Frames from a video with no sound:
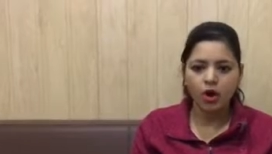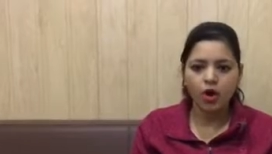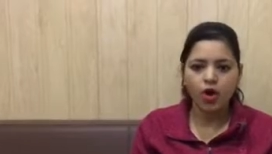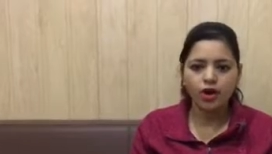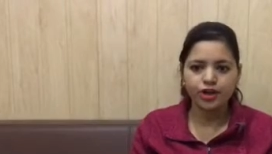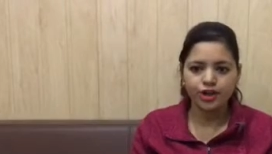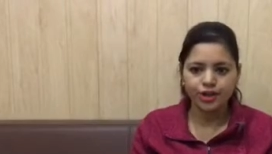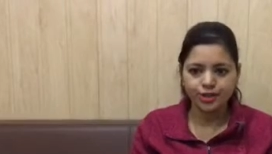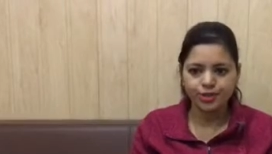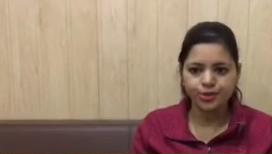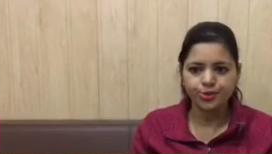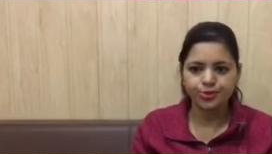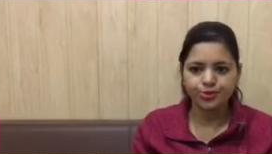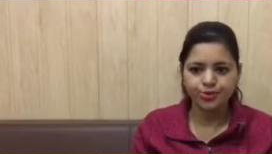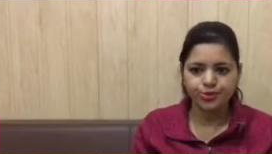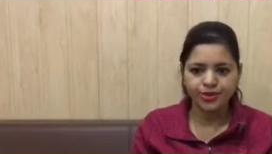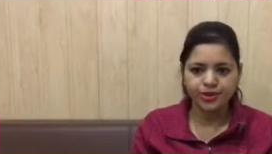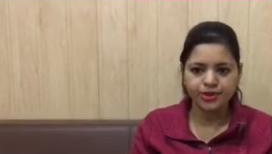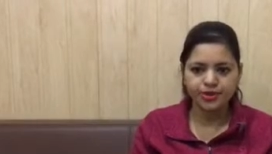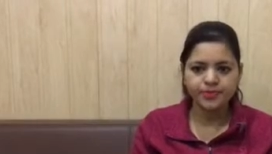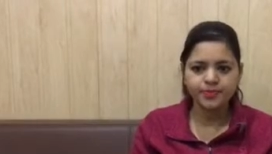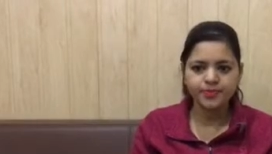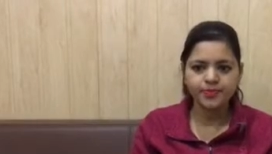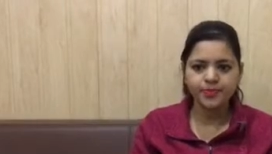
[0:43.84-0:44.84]

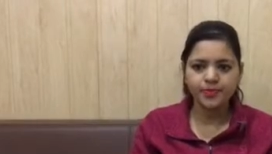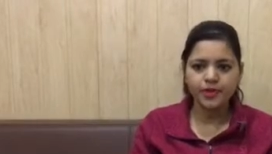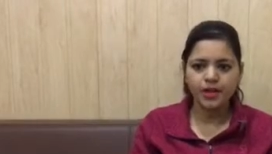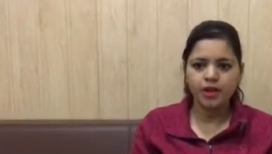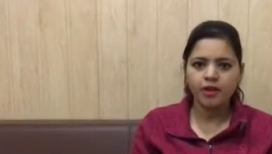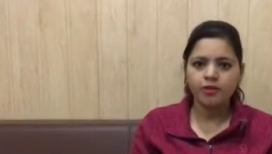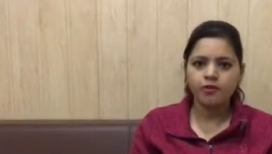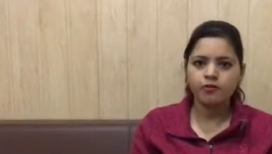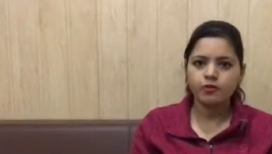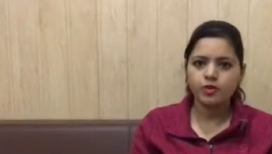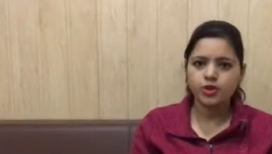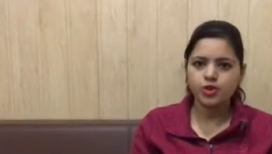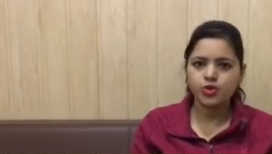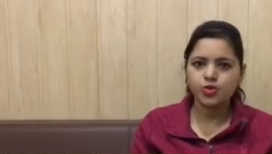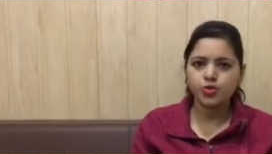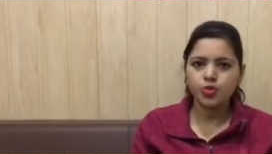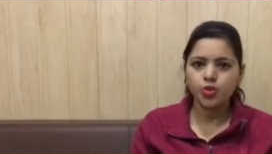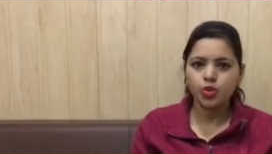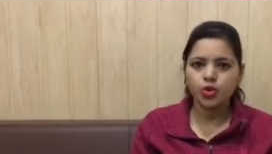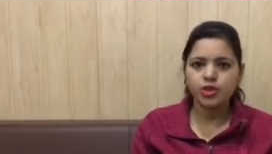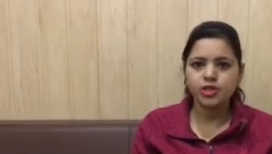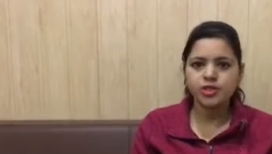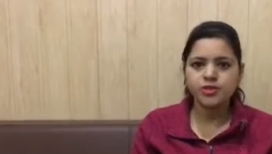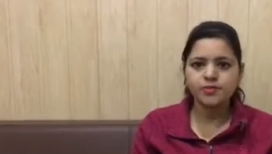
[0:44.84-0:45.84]
auditorium which
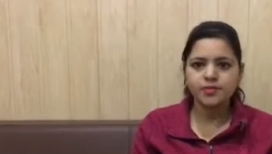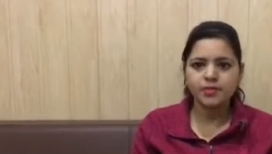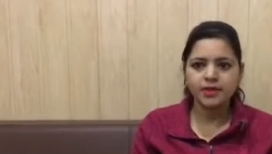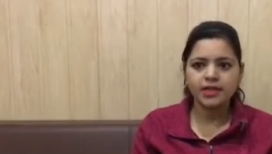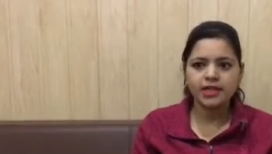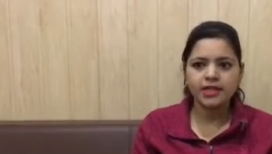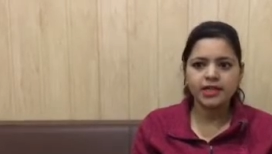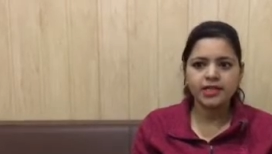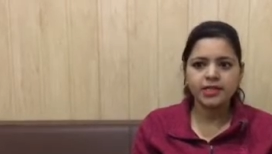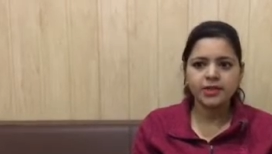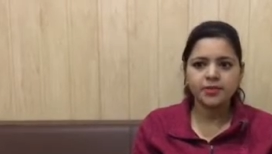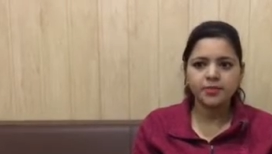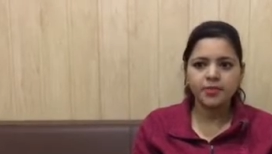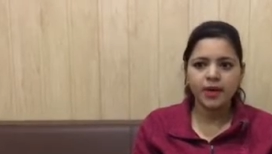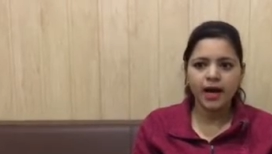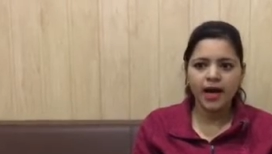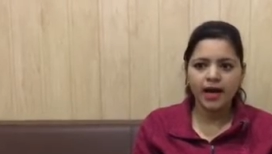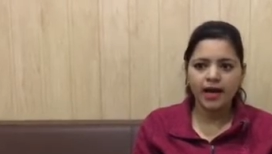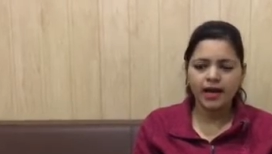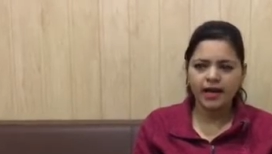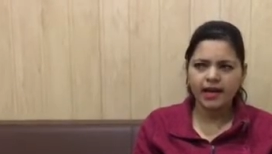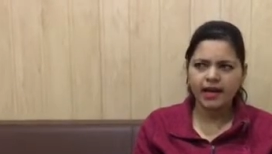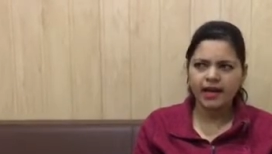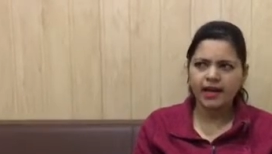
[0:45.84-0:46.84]
was built
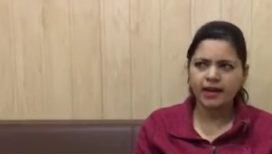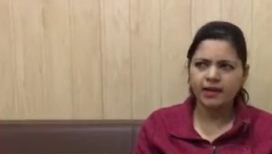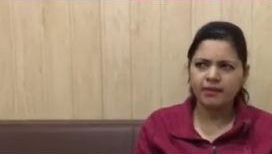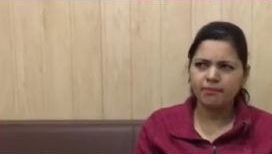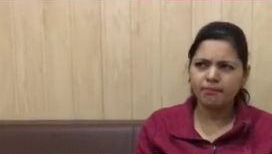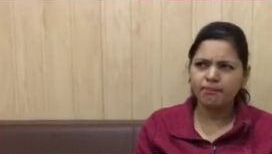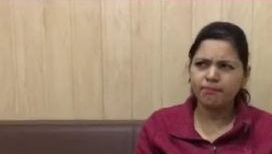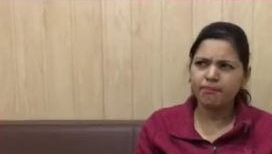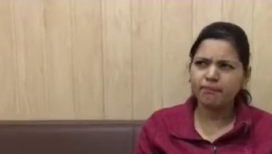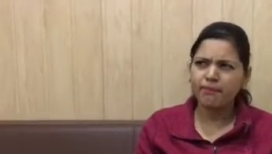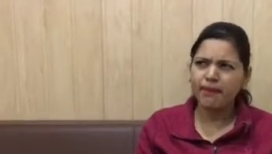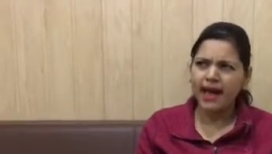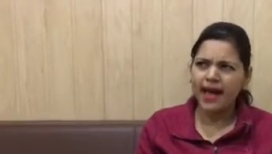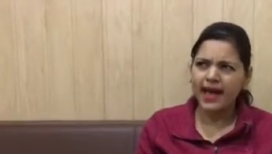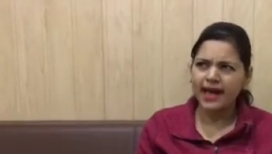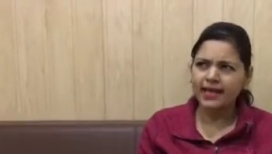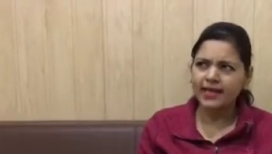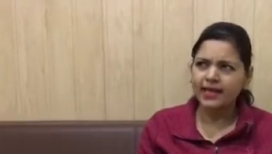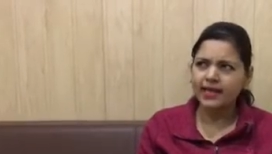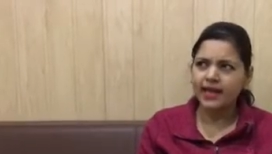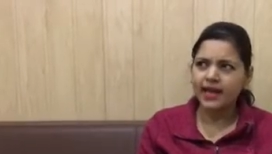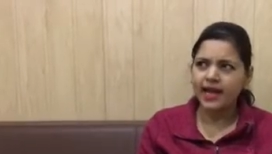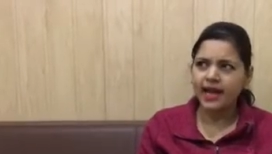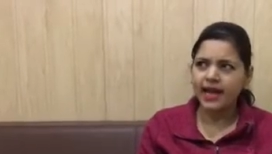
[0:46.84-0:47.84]

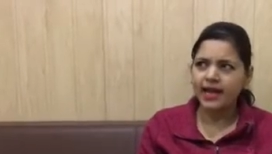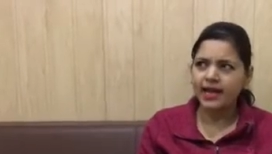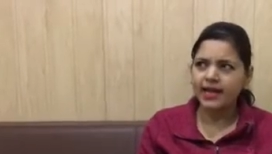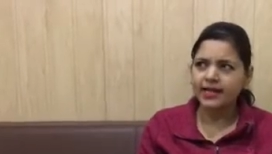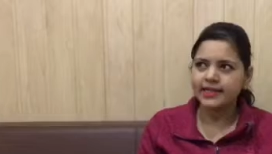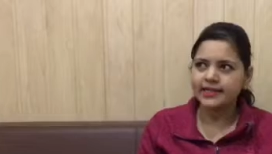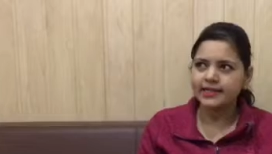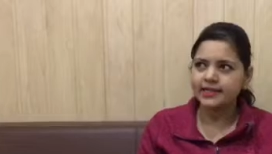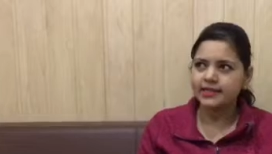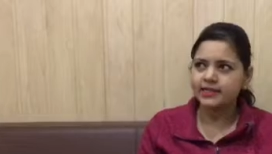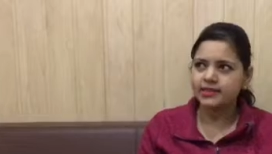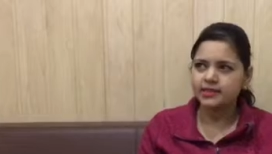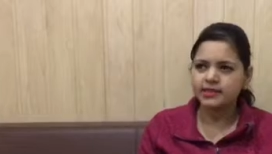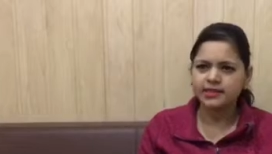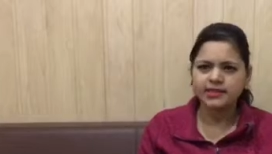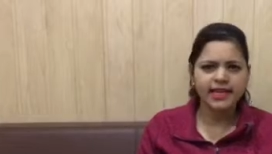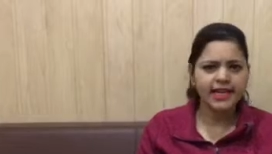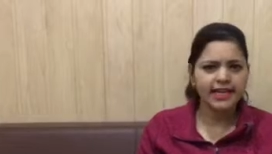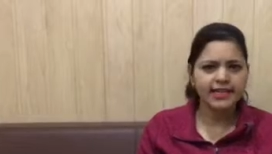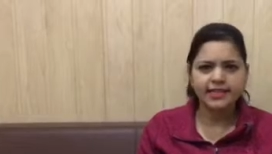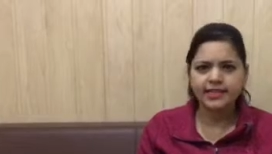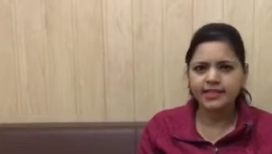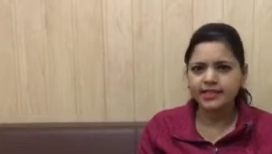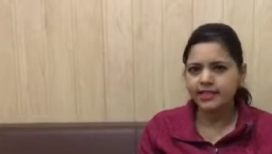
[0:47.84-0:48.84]
back at
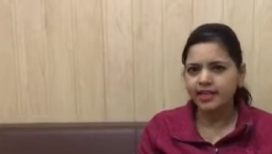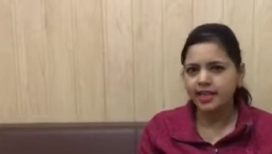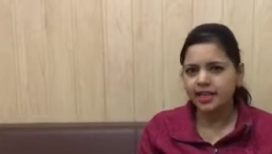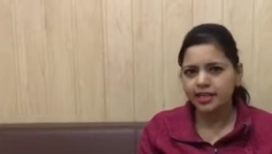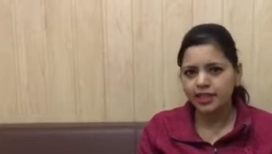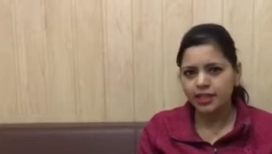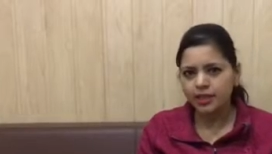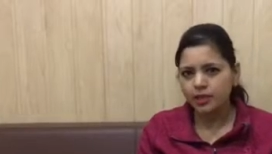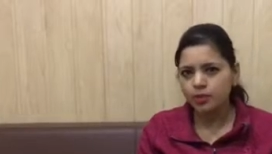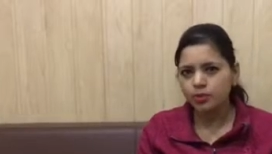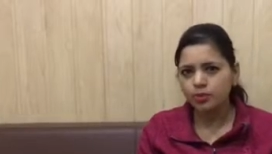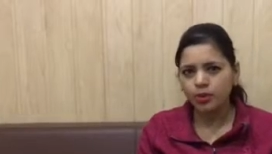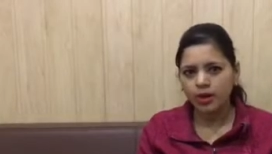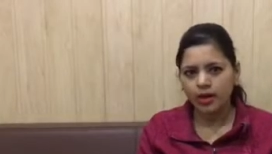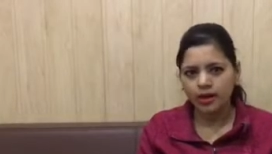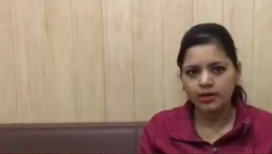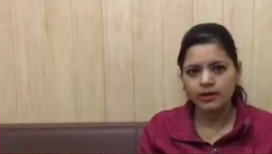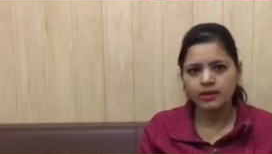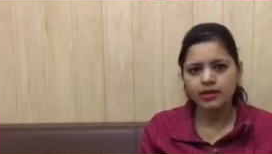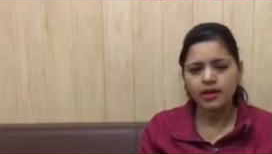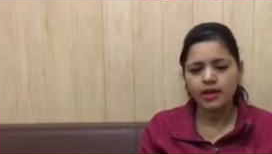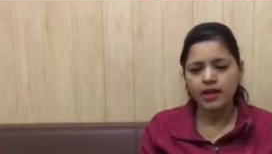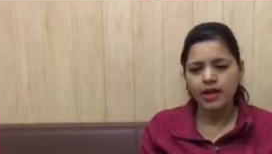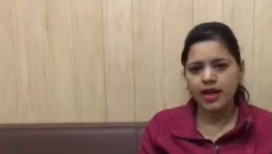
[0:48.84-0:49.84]

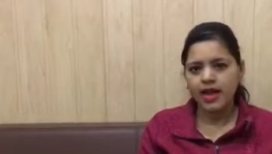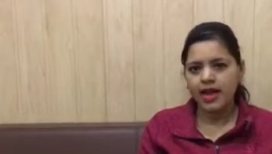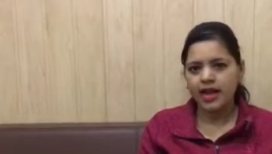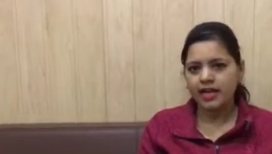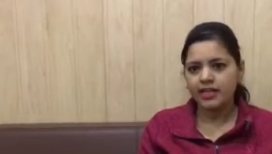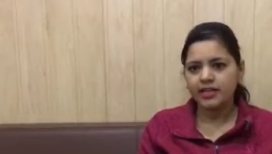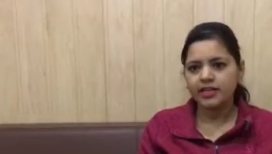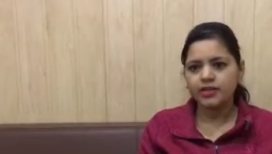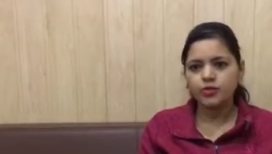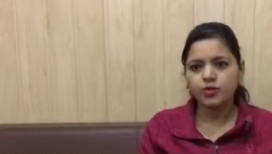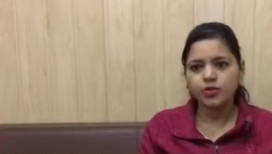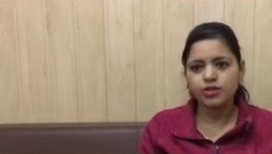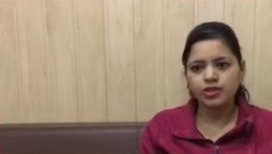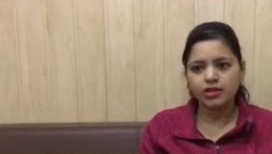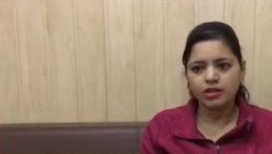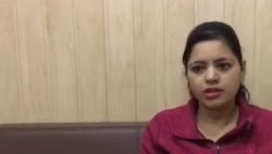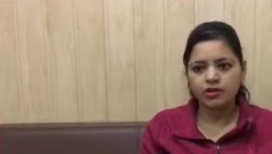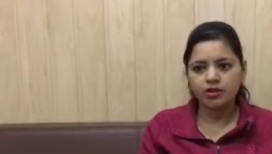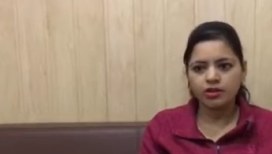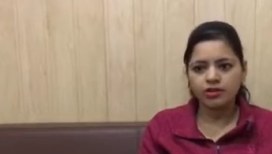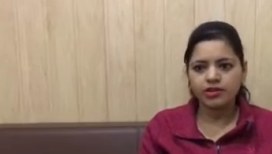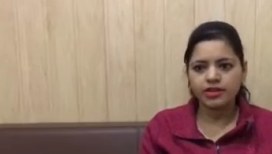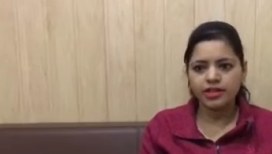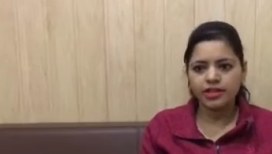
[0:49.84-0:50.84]
1991 and it was
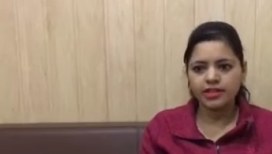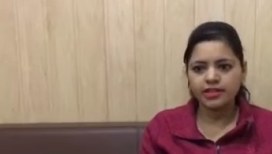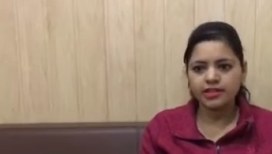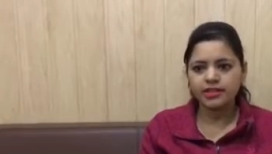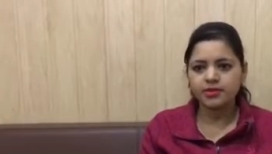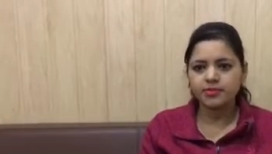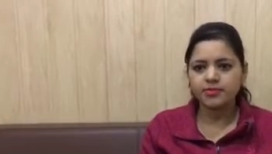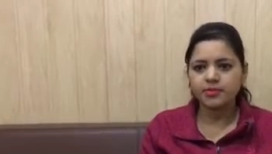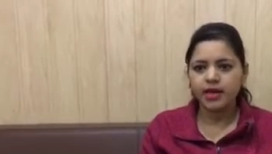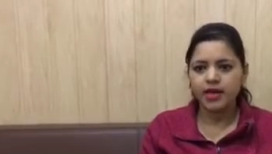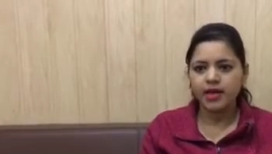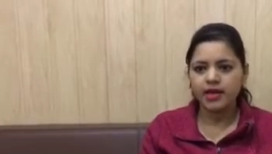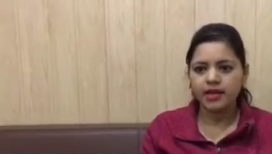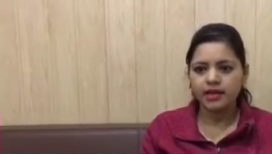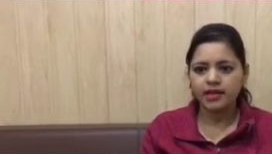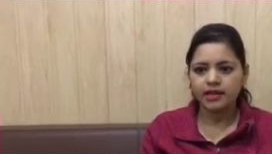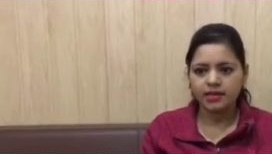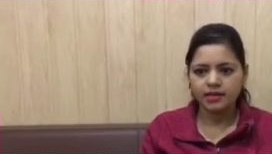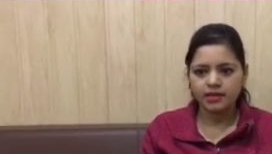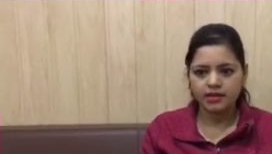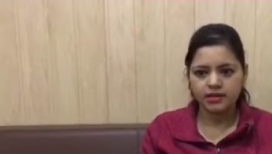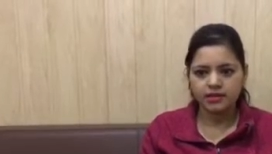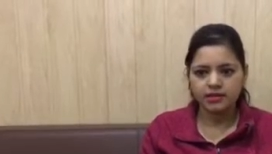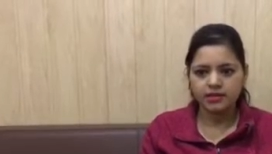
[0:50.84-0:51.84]
inaugurated
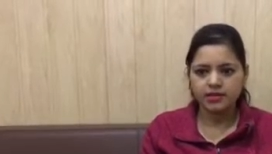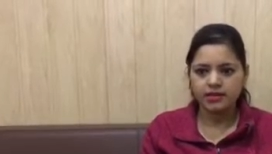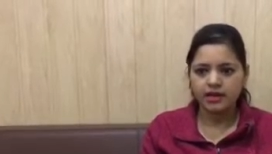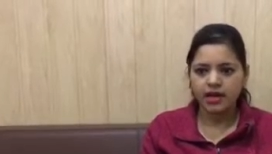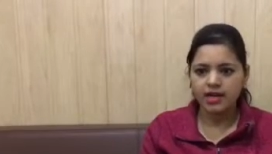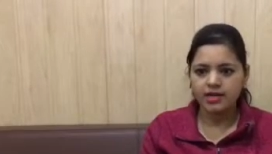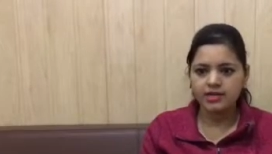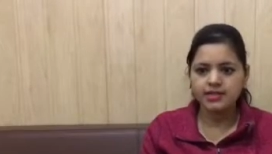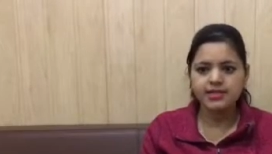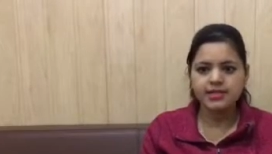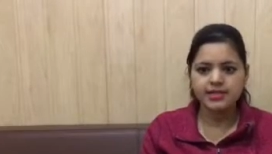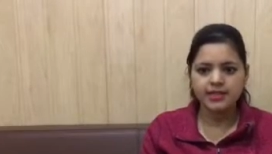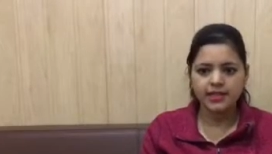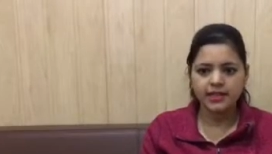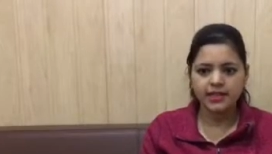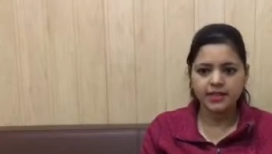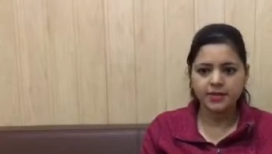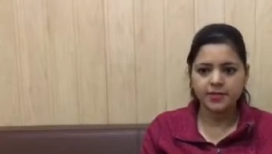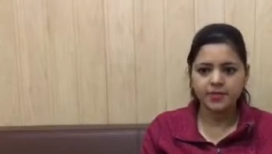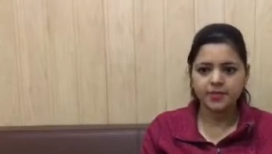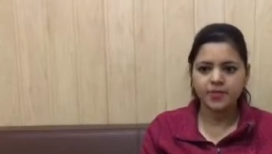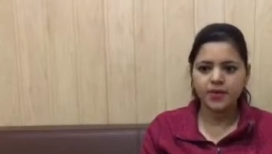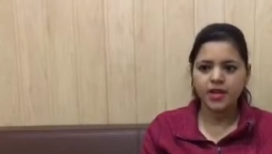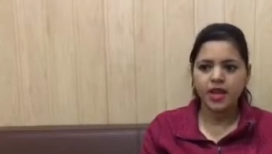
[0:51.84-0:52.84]
by
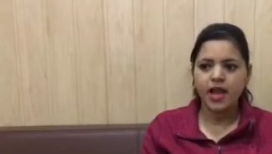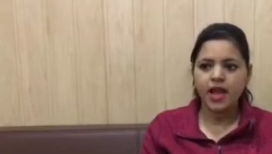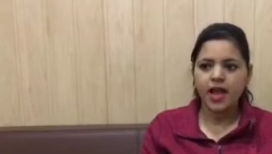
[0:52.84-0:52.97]
RCM.